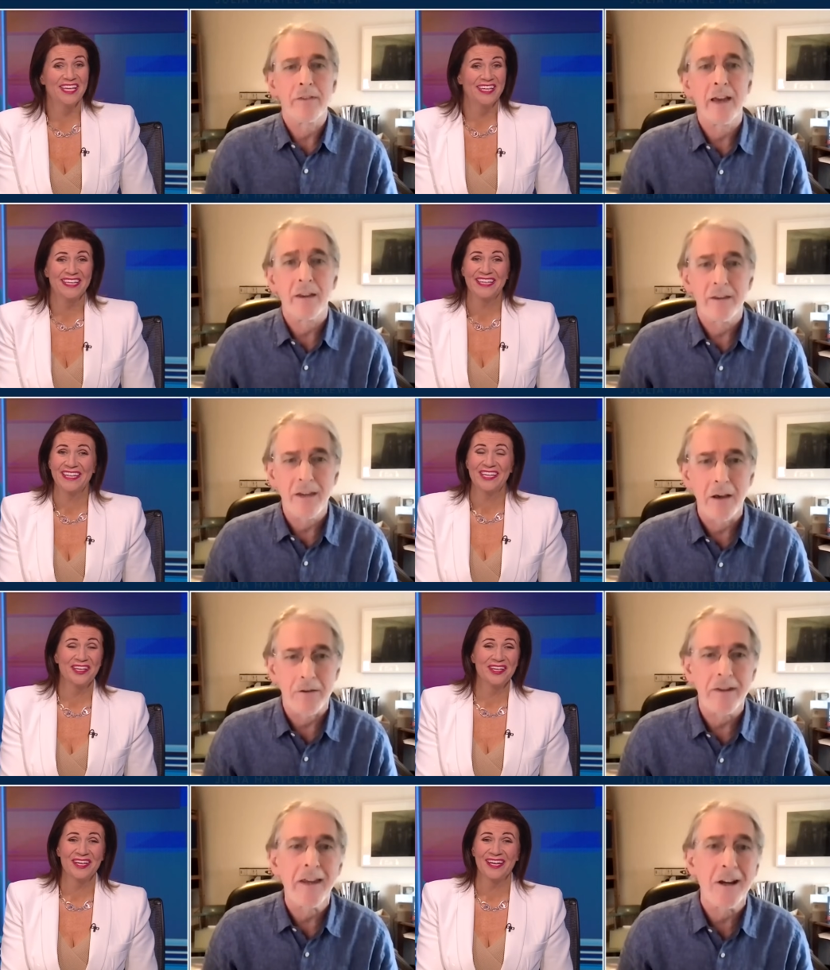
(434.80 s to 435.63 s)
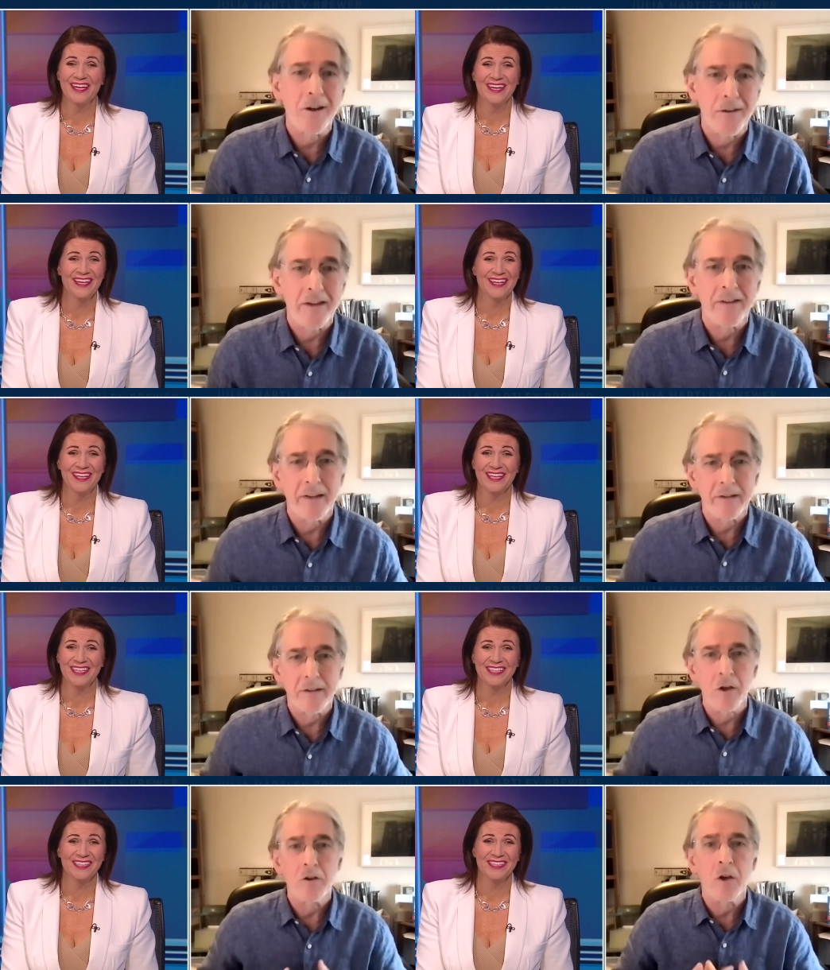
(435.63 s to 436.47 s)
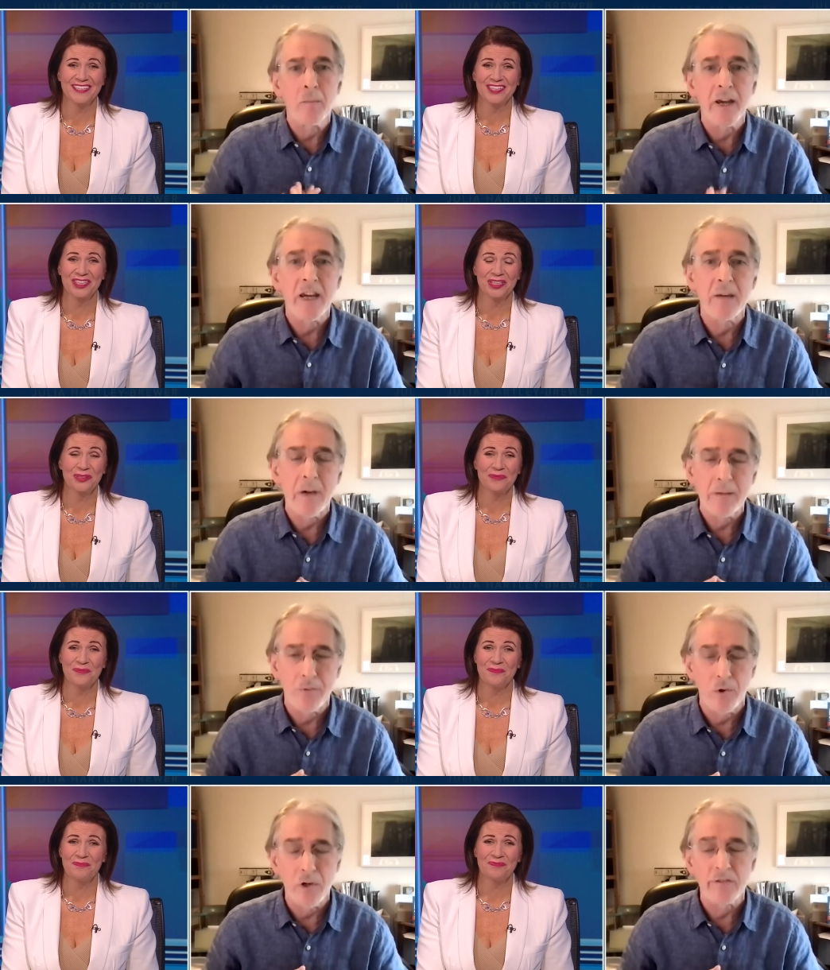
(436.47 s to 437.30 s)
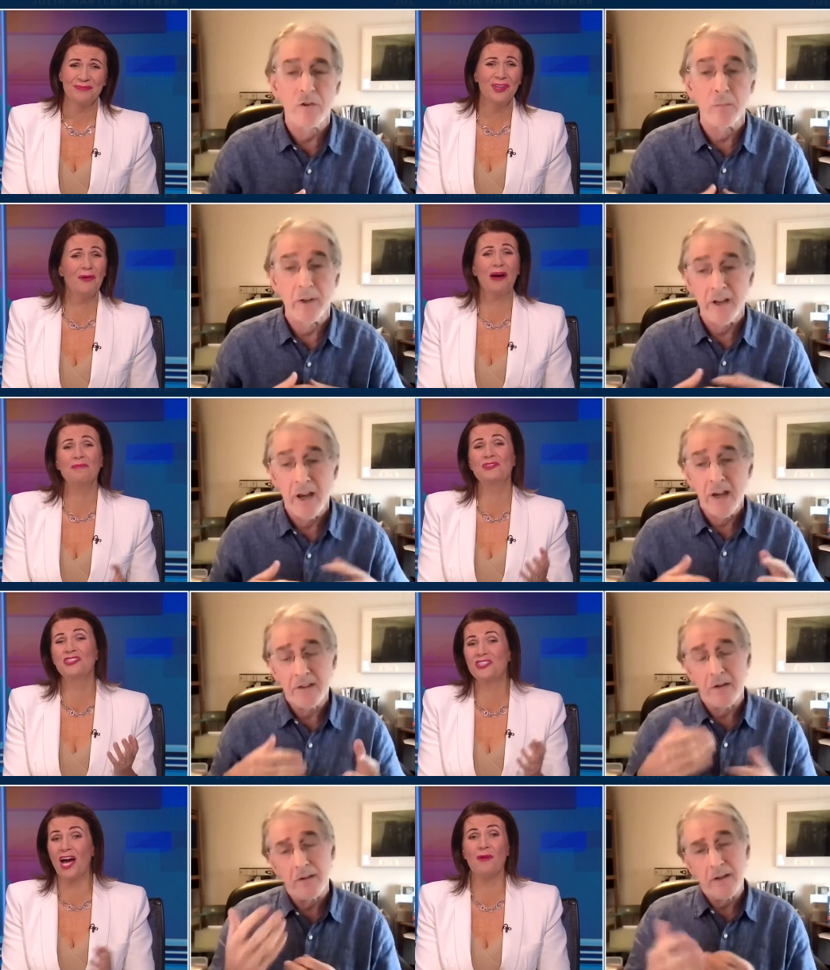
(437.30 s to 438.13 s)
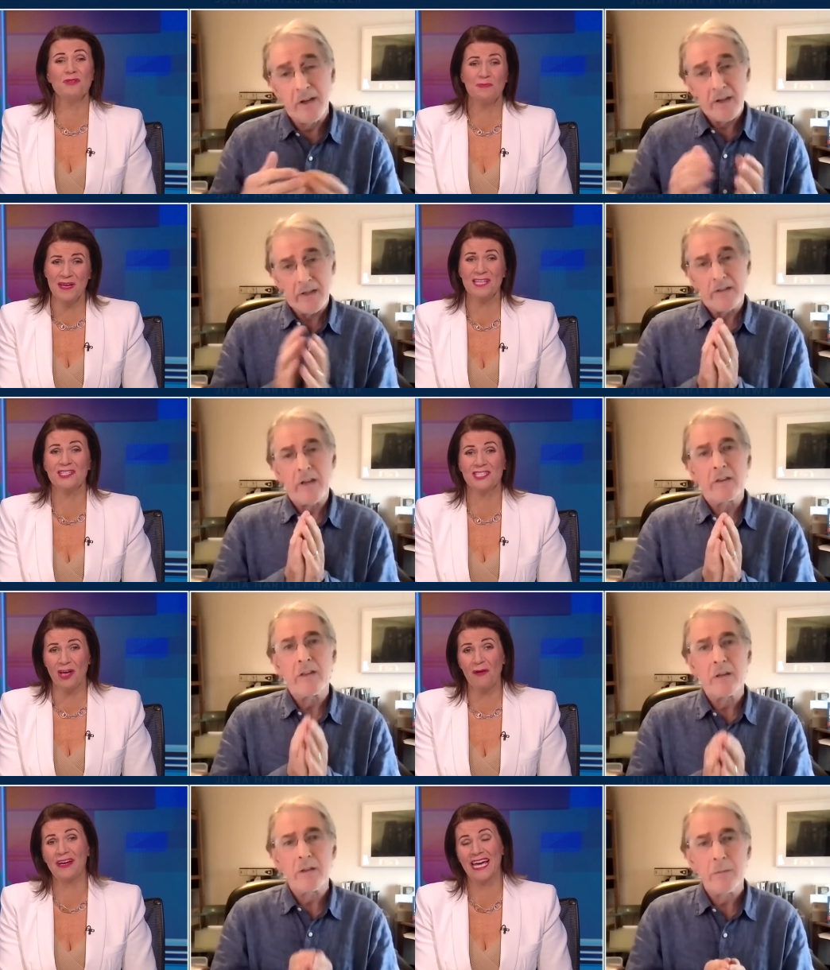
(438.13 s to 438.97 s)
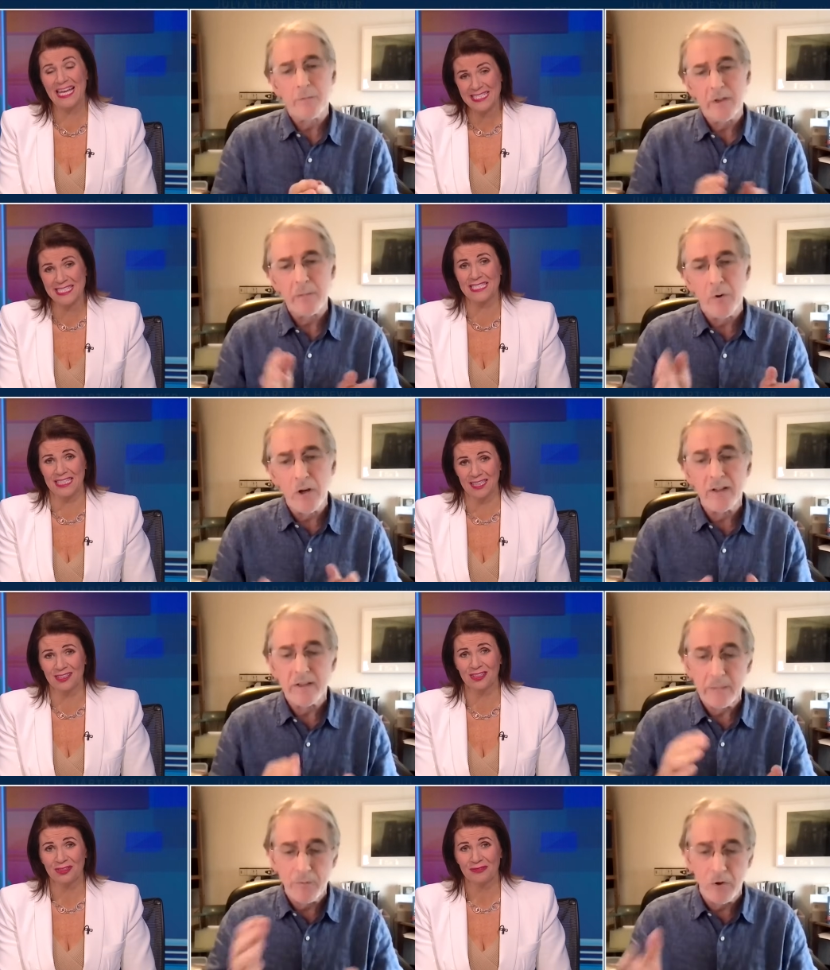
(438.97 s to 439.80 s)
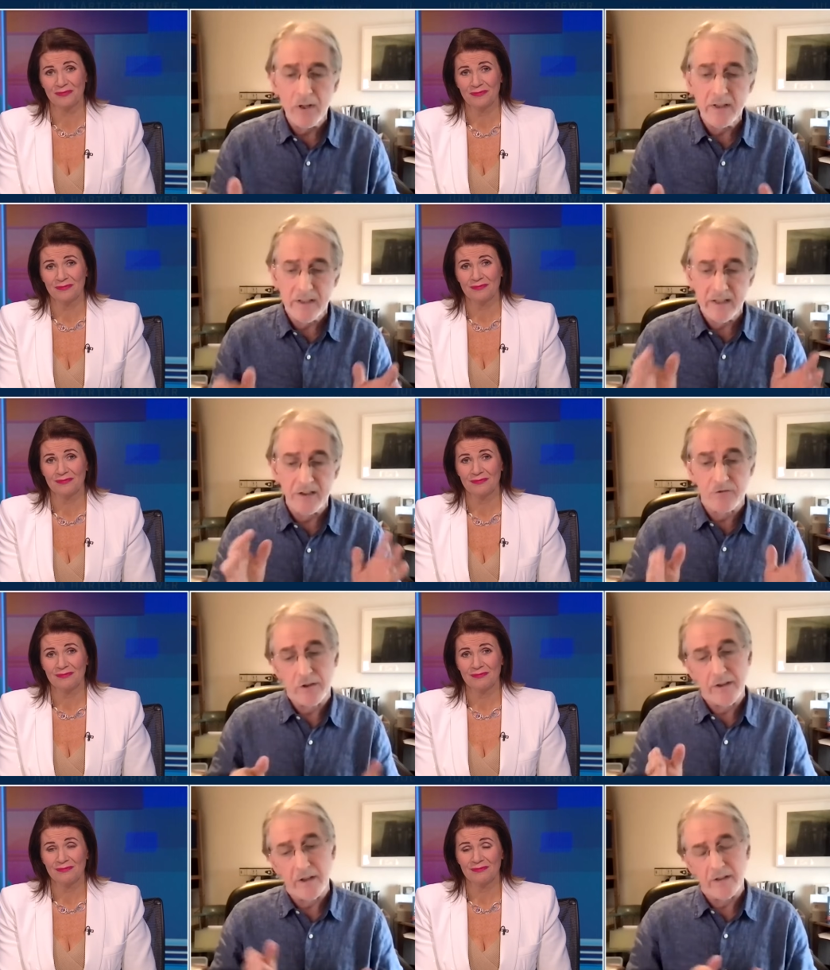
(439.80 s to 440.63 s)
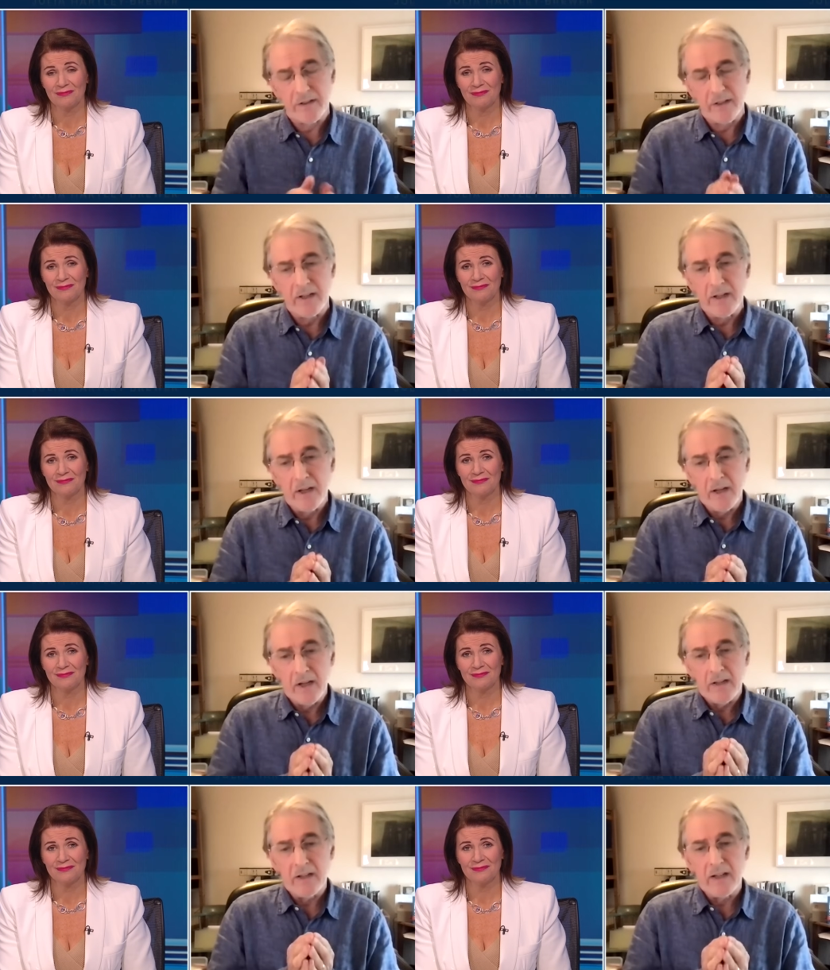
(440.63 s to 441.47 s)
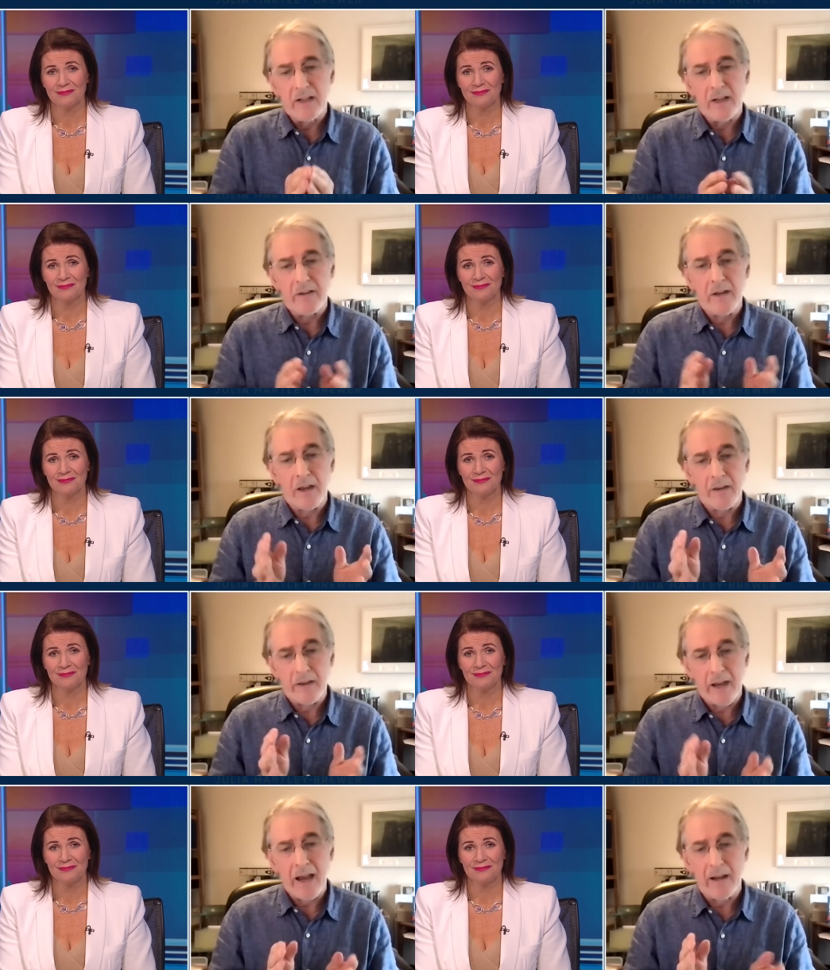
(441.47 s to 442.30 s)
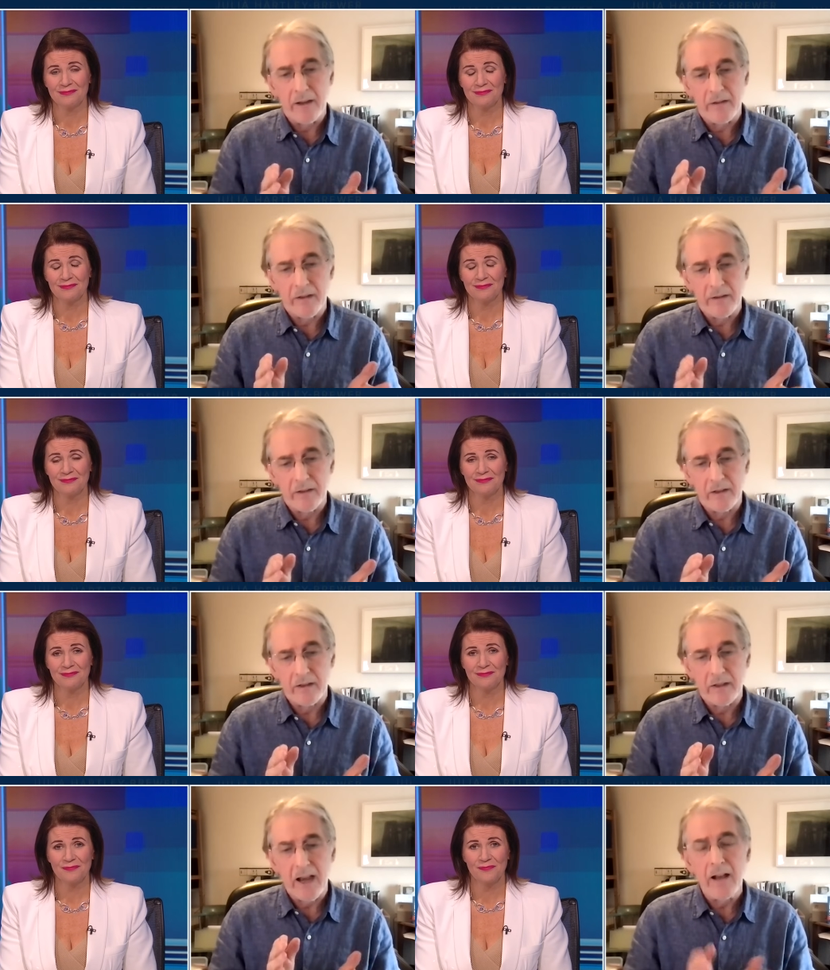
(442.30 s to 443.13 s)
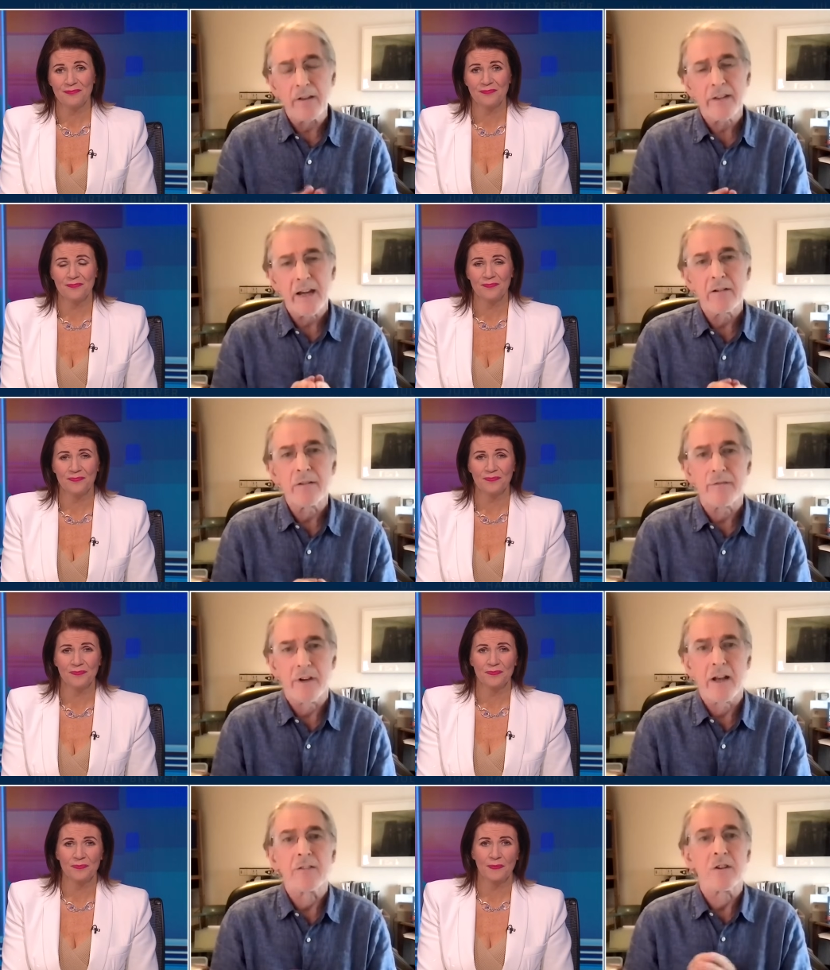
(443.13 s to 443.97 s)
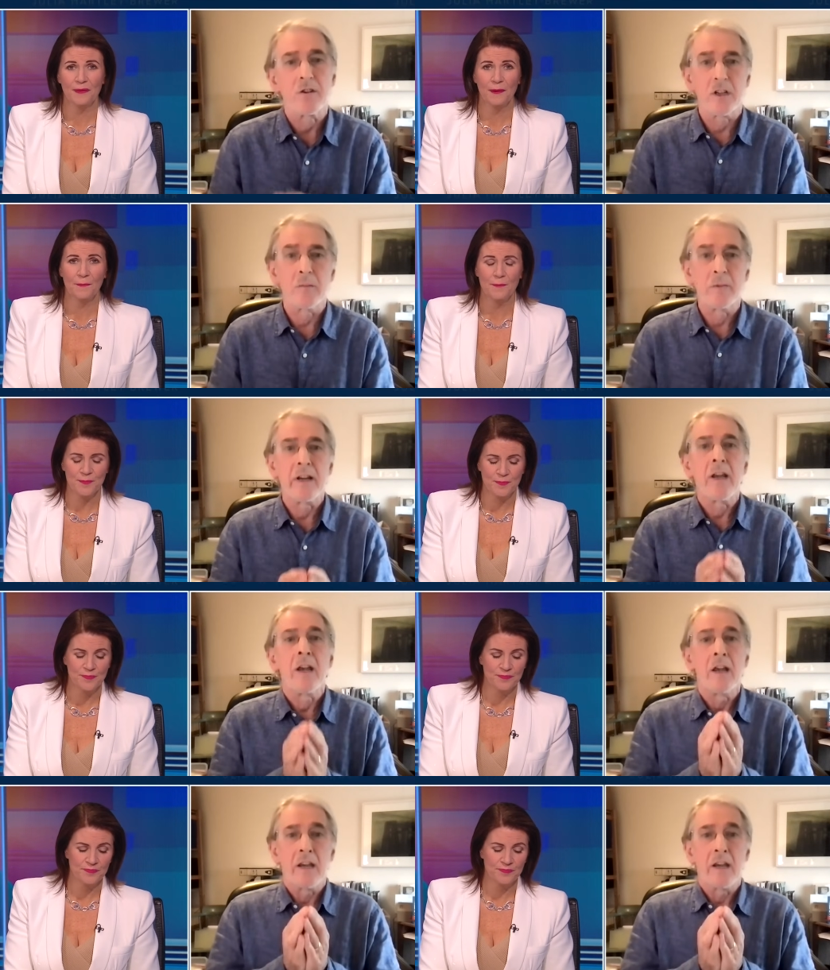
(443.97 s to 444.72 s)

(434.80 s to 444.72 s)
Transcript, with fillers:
Speaker 1: Uh, yeah, thank you. That, that, you're, you're, making my point for no, me. I'm, so I was being the, sarcastic. The, the, point, the point is that the the the healthcare in France and Germany